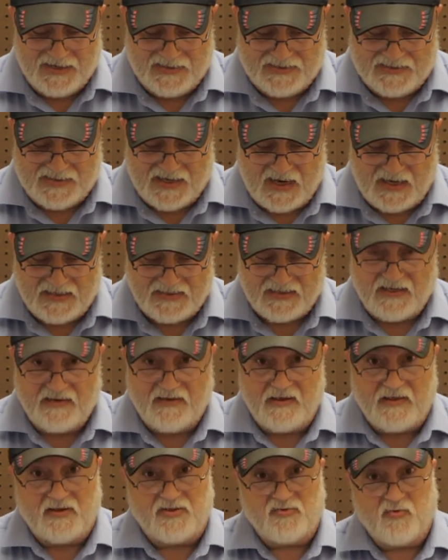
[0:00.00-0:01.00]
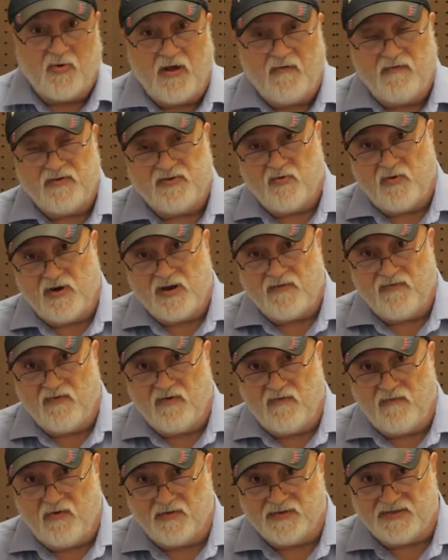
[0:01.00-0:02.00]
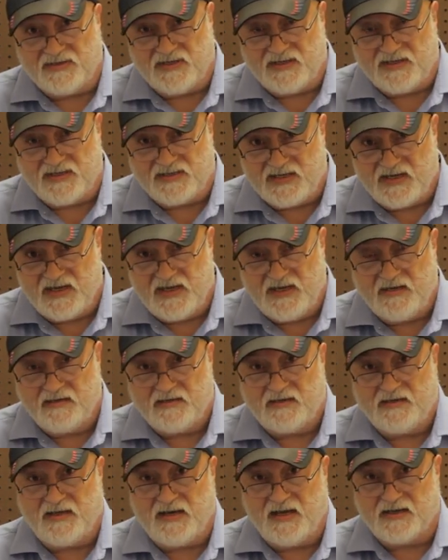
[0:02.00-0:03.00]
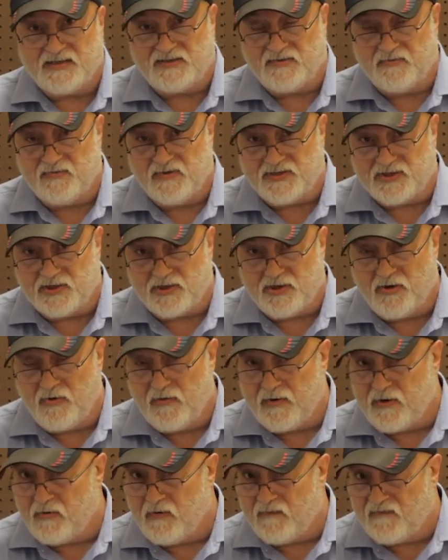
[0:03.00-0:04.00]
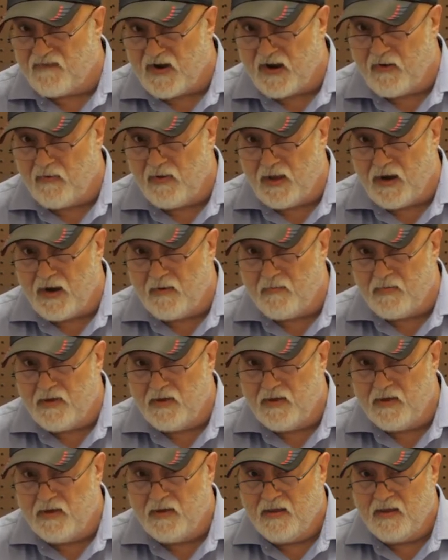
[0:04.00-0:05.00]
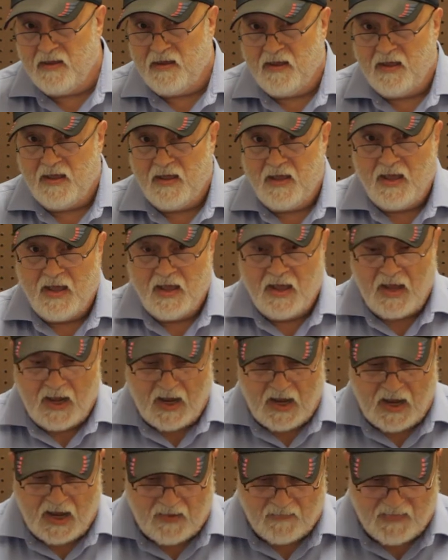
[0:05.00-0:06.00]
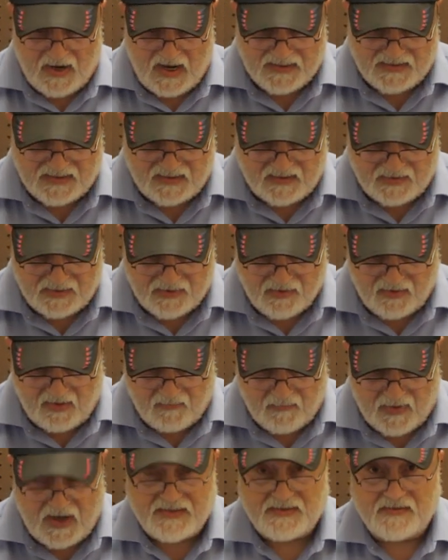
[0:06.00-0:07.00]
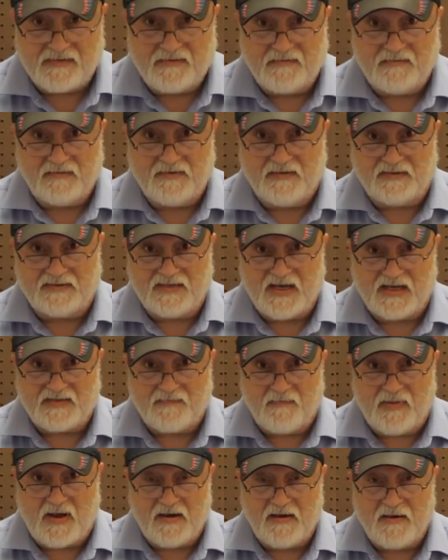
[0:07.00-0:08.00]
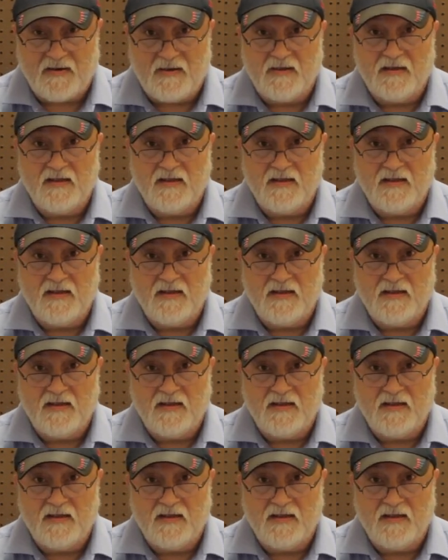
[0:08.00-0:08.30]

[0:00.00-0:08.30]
Ties into either 12 or 24 volts DC, connects to a security or a fire alarm. Has an internal buzzer, a little test button,